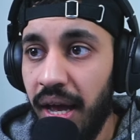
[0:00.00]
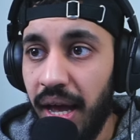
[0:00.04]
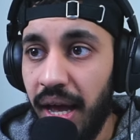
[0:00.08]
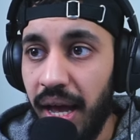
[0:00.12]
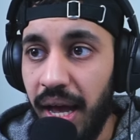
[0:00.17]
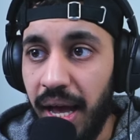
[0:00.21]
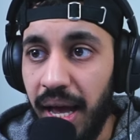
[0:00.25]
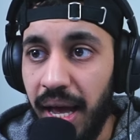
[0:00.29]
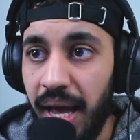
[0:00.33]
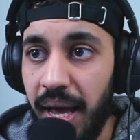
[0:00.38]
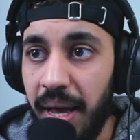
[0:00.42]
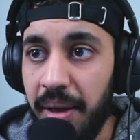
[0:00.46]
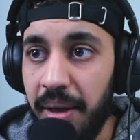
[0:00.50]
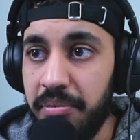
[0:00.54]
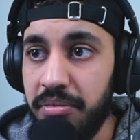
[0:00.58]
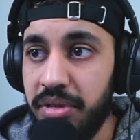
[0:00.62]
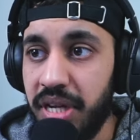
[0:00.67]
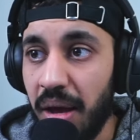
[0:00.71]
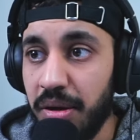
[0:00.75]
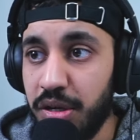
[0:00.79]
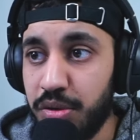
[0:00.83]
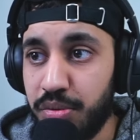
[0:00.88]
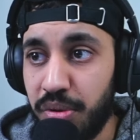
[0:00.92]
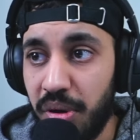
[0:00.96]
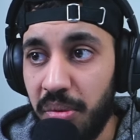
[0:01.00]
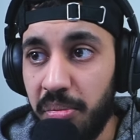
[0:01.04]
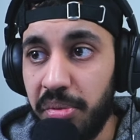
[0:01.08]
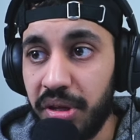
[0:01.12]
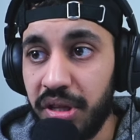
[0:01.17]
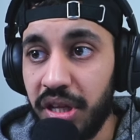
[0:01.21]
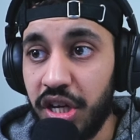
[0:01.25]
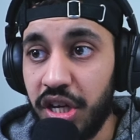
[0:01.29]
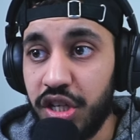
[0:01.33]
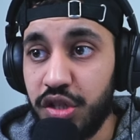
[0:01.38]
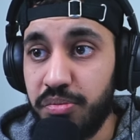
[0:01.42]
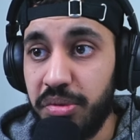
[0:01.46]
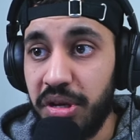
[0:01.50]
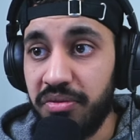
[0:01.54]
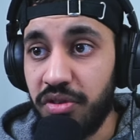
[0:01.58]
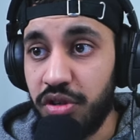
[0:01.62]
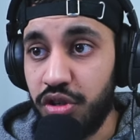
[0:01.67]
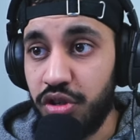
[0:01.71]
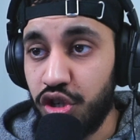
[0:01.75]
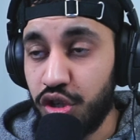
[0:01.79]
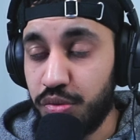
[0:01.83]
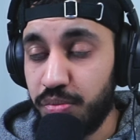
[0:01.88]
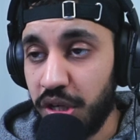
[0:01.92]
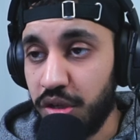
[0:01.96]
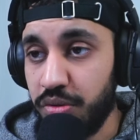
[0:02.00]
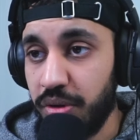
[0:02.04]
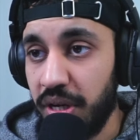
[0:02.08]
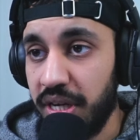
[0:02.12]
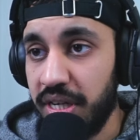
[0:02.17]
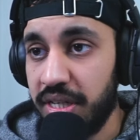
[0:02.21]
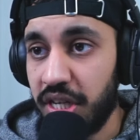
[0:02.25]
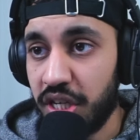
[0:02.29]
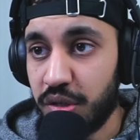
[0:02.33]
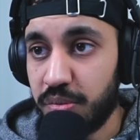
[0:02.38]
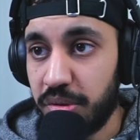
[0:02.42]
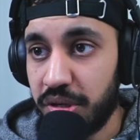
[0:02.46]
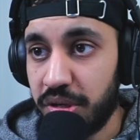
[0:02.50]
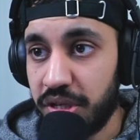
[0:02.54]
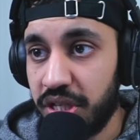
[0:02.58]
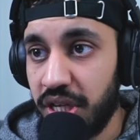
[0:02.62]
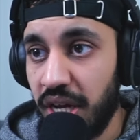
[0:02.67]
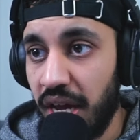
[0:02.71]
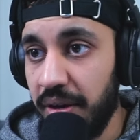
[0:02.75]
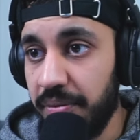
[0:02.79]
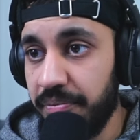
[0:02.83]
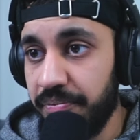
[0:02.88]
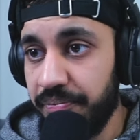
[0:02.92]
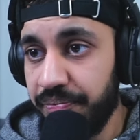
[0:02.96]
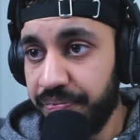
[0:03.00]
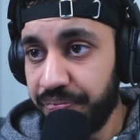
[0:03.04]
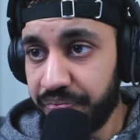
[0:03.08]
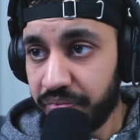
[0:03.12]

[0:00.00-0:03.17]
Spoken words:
damage per bullet has been reduced by 26%.